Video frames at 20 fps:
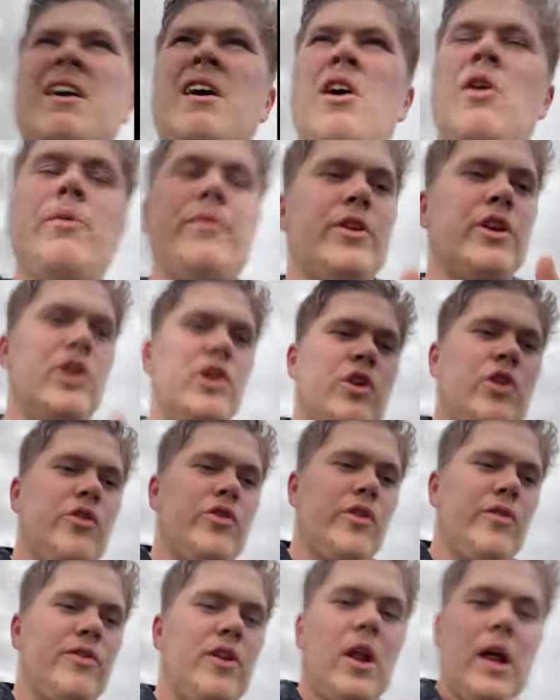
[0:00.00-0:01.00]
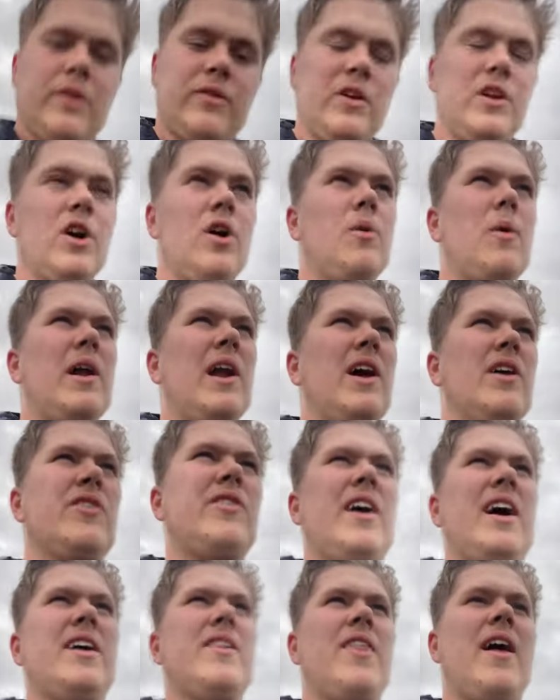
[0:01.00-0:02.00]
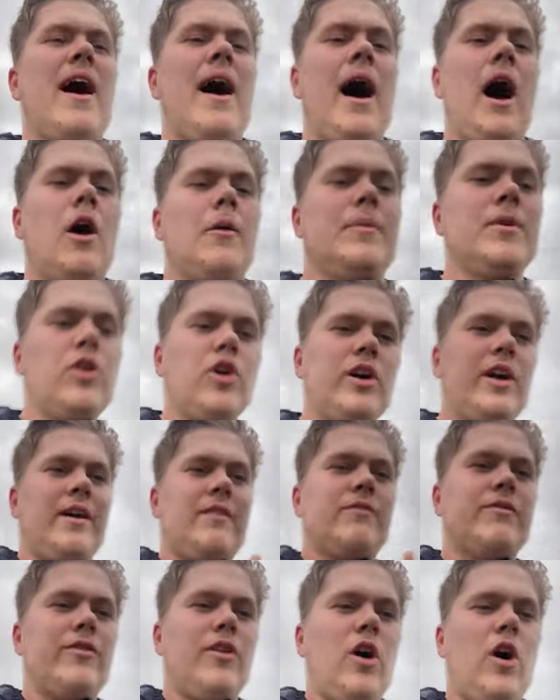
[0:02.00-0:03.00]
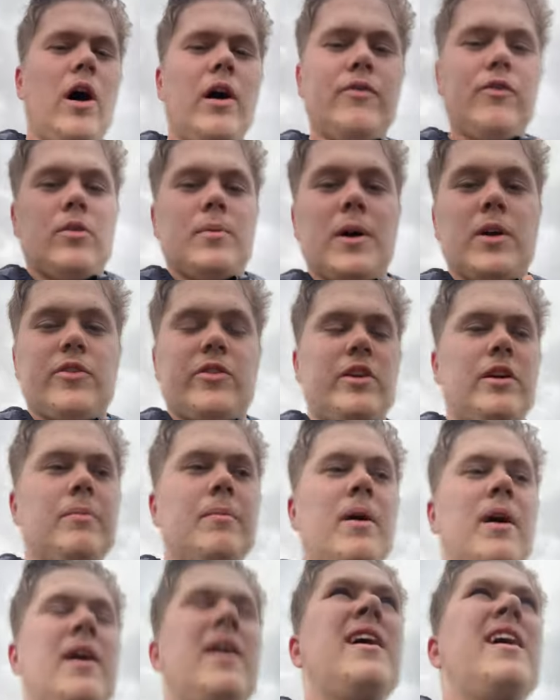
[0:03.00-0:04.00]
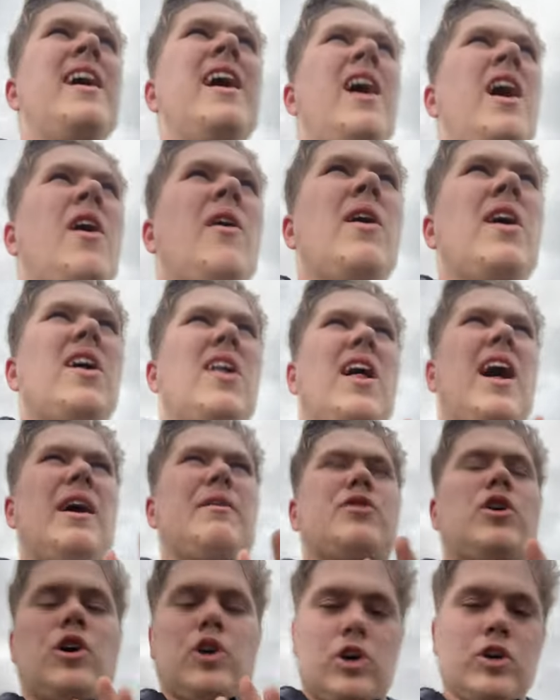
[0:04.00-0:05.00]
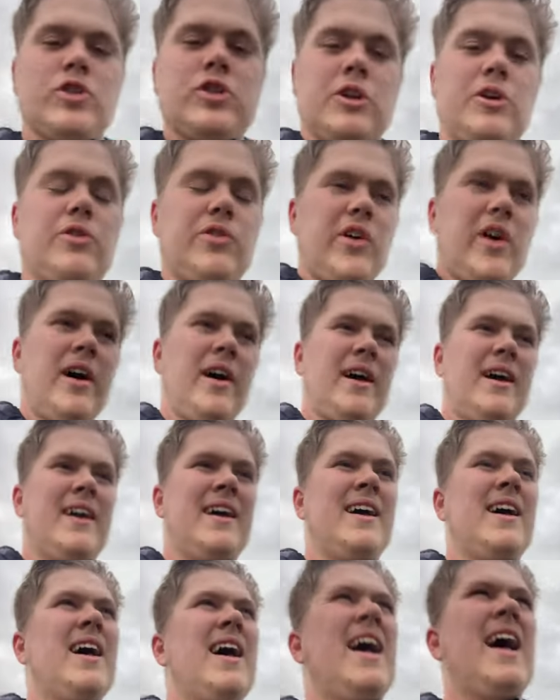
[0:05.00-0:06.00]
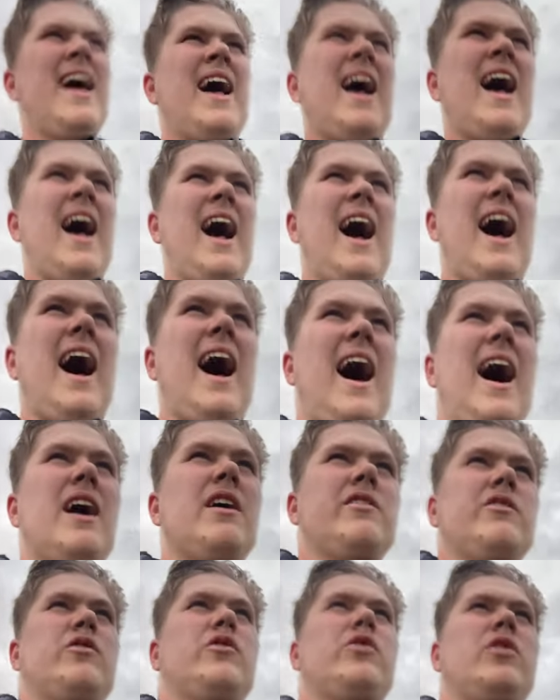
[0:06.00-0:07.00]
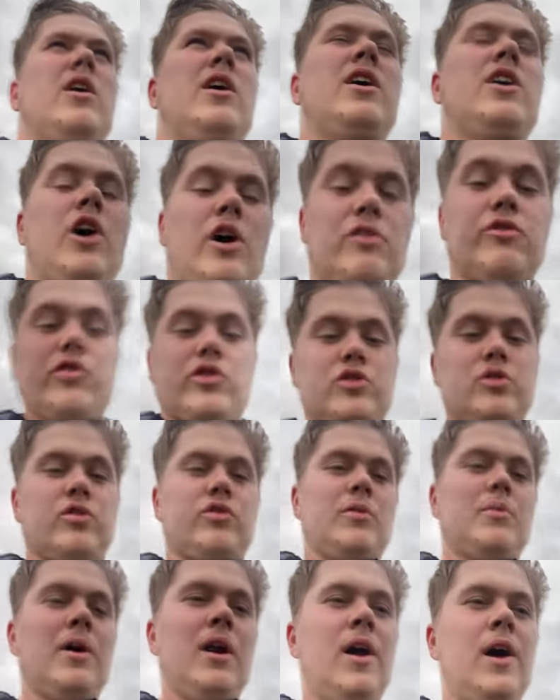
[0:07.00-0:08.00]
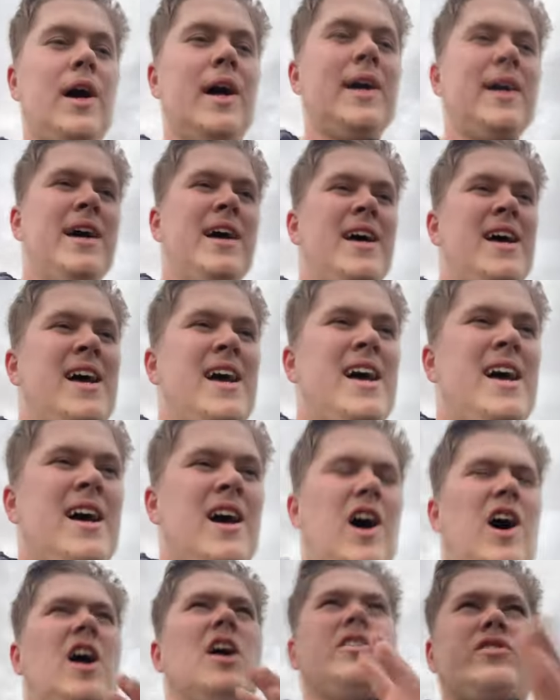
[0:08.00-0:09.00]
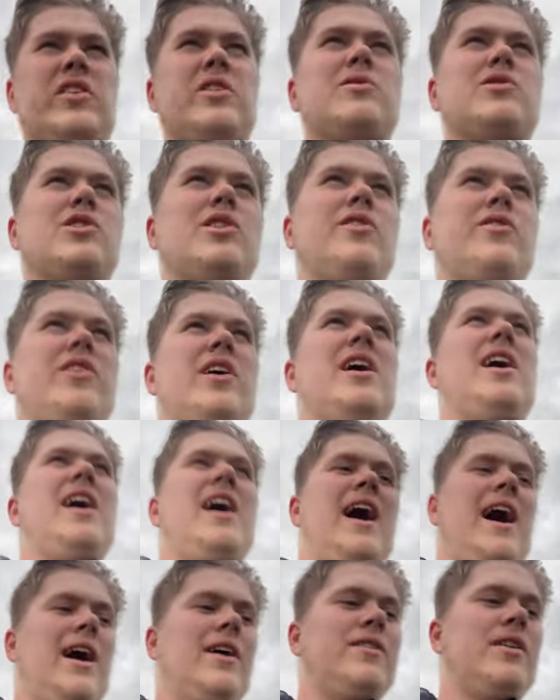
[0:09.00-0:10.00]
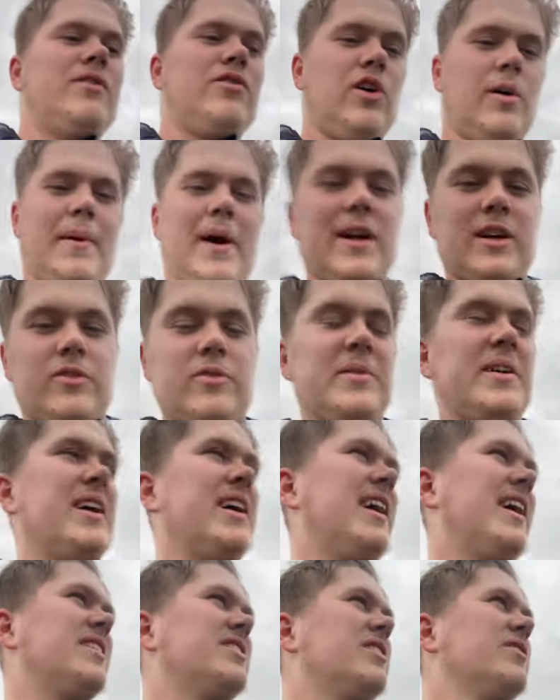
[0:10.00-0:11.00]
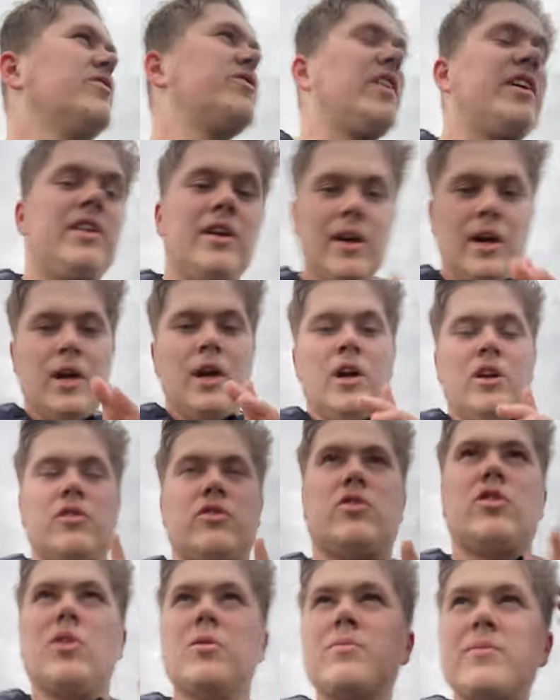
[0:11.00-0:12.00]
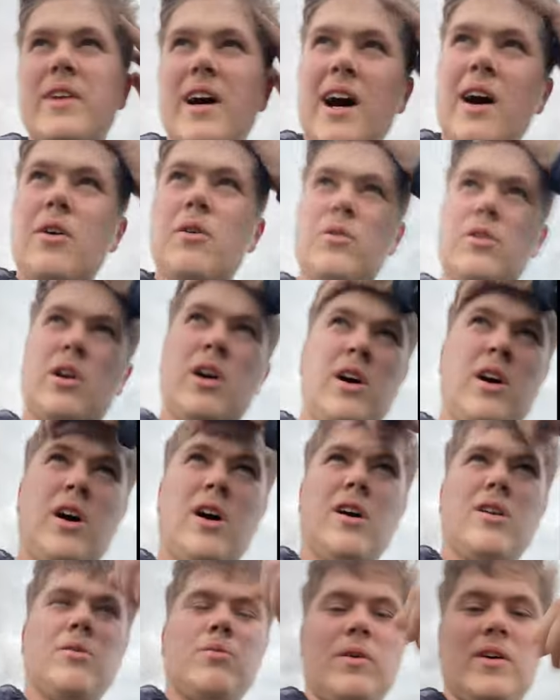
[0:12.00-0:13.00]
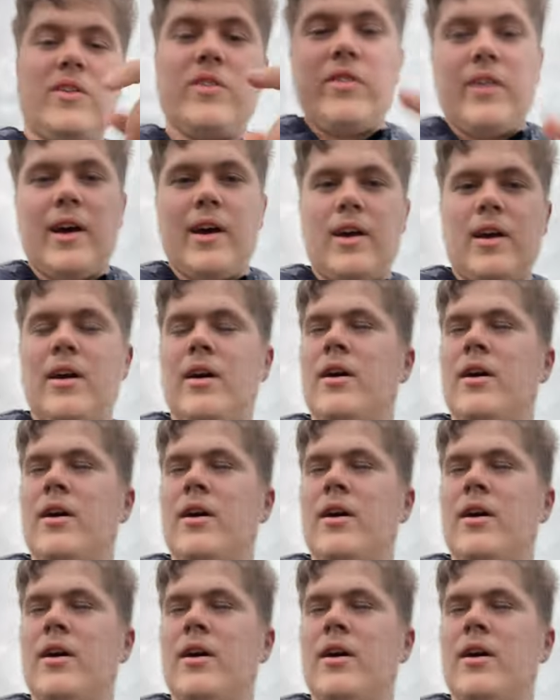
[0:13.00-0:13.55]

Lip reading: the news of the last video when I said that I'll be looking for a football team. Oh, I've got good news. I've got in touch with someone, a team should I say, and they've got back to me and they've said to come down on Wednesday